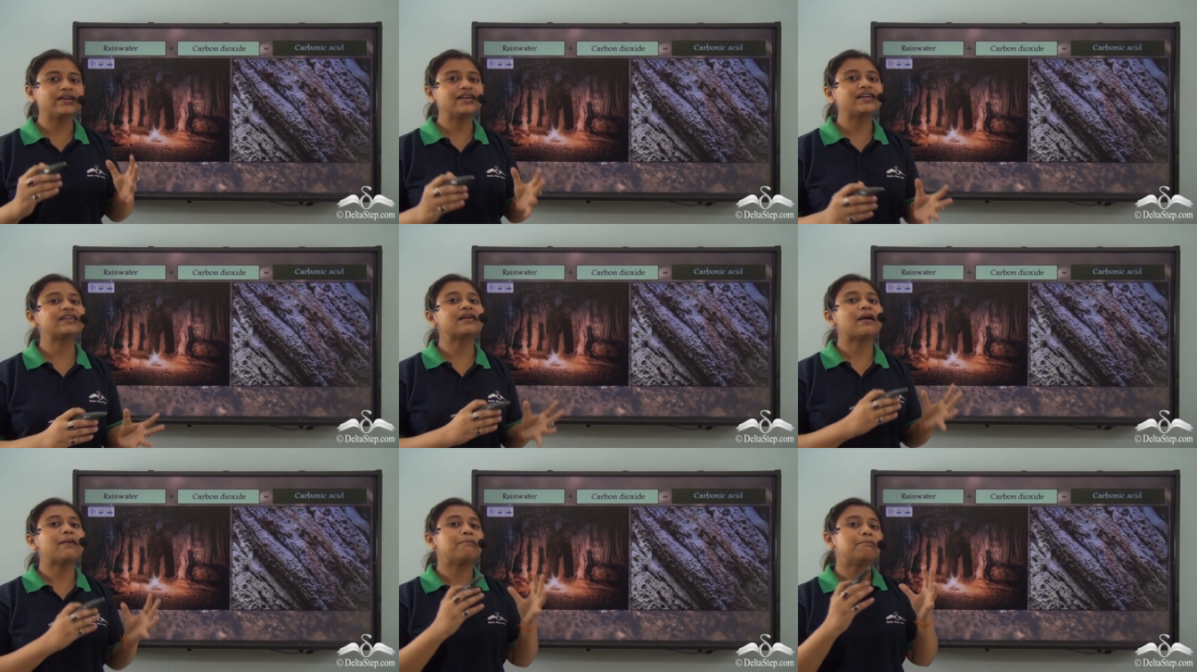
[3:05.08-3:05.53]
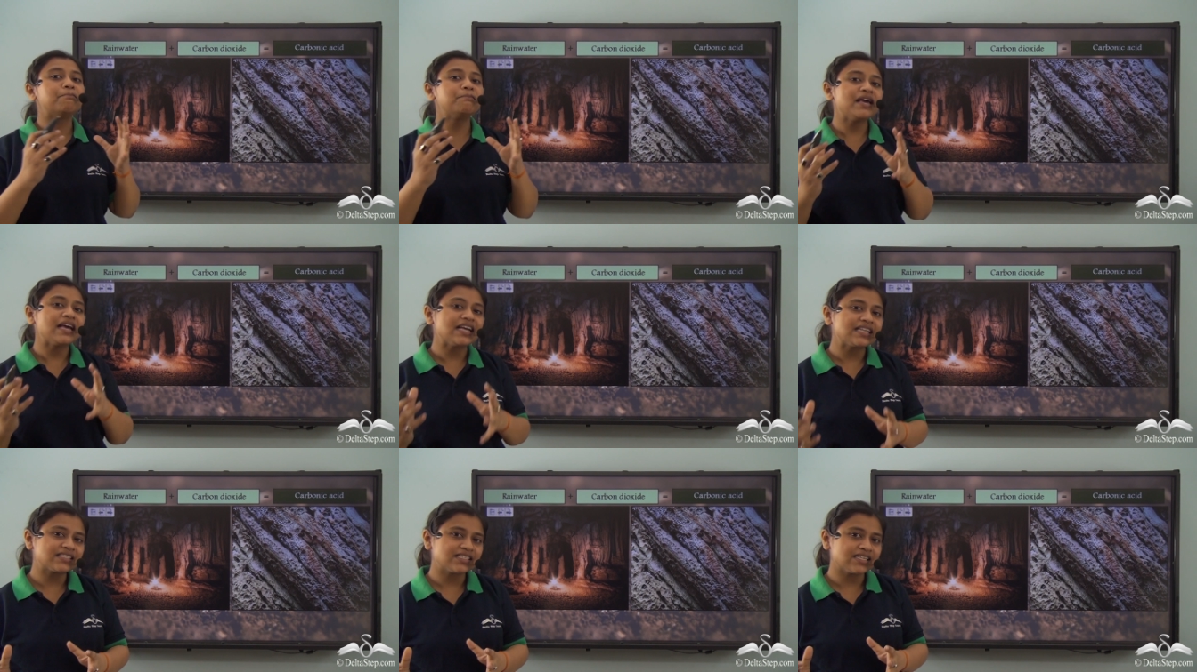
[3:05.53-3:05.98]
when it
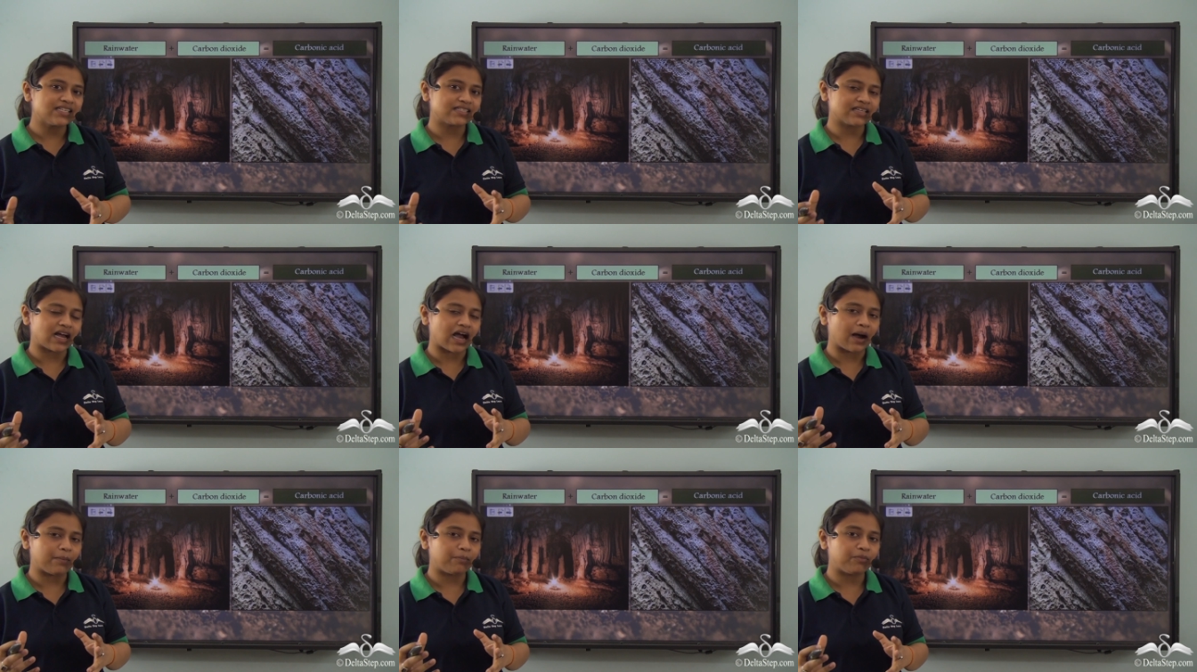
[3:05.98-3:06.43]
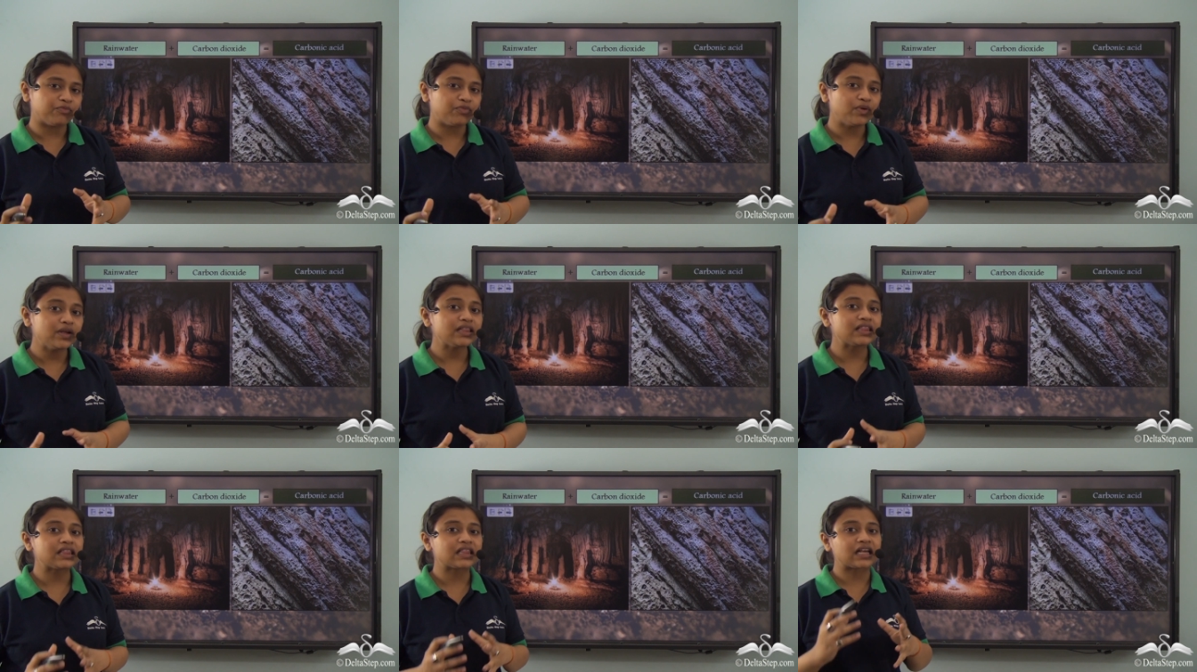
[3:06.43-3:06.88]
mixes up
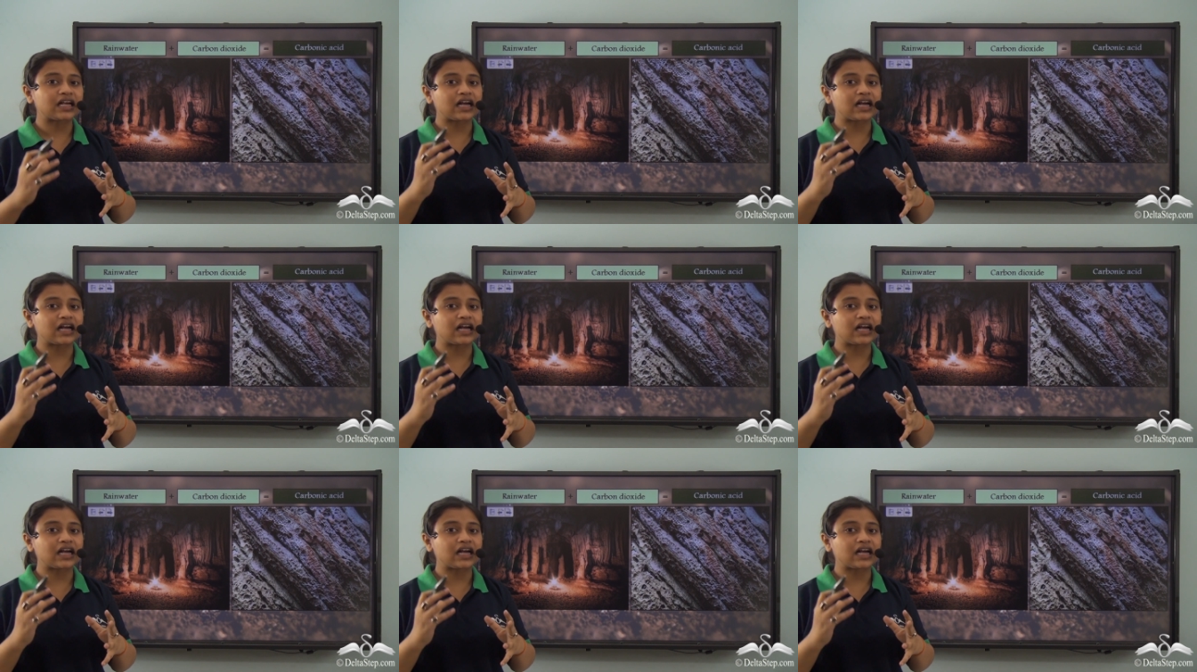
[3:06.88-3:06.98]
with